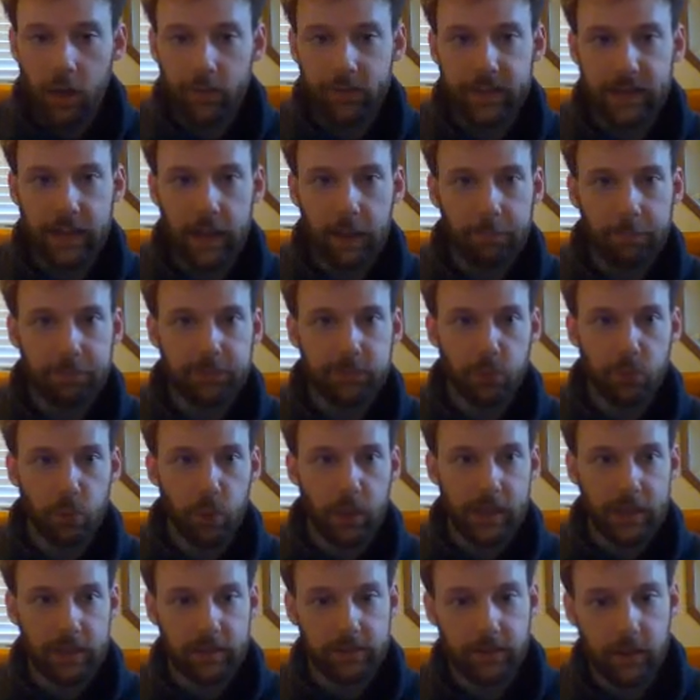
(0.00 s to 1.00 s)
on the
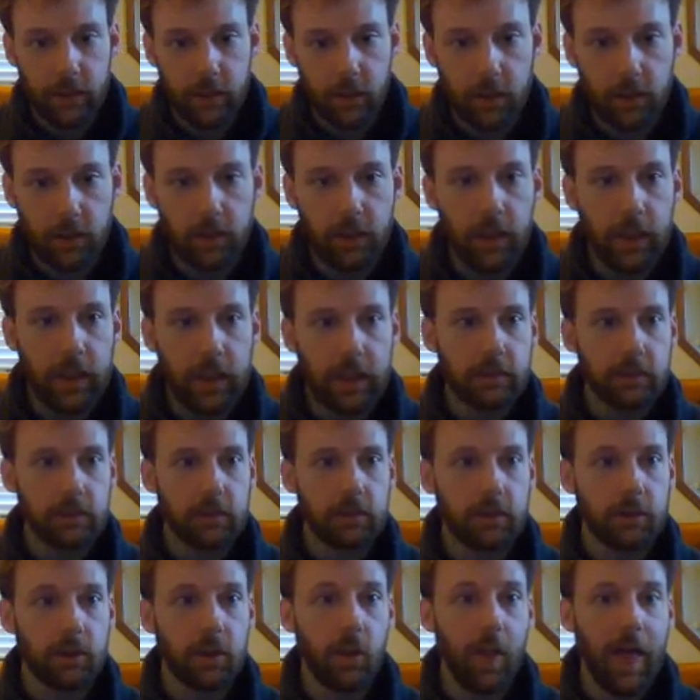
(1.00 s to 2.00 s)
upswing
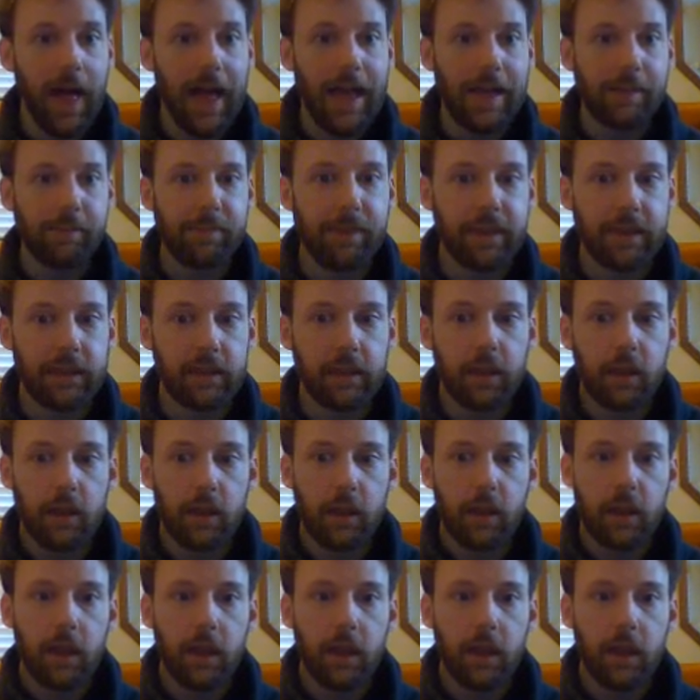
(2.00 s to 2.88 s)
and climbing,